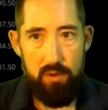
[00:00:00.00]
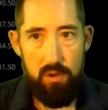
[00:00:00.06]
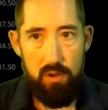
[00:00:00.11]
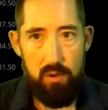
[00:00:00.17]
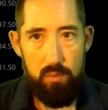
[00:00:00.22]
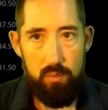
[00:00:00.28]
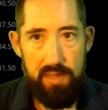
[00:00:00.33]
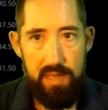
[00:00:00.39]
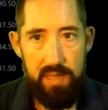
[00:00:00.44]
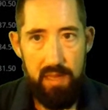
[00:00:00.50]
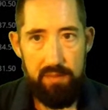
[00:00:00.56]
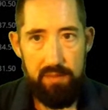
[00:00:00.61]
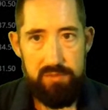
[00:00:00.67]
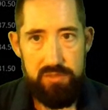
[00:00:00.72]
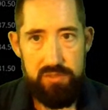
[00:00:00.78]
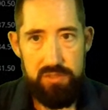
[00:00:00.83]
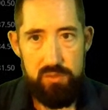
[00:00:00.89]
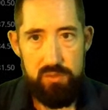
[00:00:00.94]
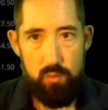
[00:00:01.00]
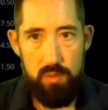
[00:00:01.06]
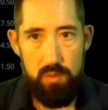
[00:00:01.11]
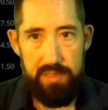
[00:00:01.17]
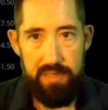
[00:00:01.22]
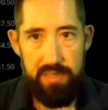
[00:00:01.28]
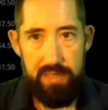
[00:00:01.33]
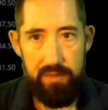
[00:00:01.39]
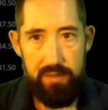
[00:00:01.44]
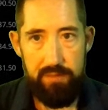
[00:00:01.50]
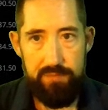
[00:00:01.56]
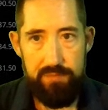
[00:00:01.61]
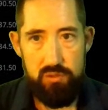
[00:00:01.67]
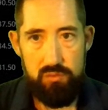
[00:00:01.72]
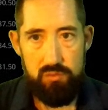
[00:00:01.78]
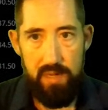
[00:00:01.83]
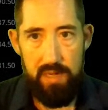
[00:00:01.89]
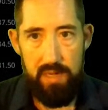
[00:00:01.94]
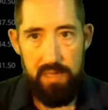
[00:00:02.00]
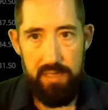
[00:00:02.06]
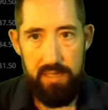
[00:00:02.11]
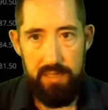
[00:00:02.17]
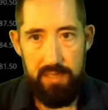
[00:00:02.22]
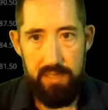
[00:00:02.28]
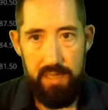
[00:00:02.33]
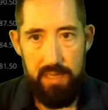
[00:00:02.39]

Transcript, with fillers: all we have is just one day of trading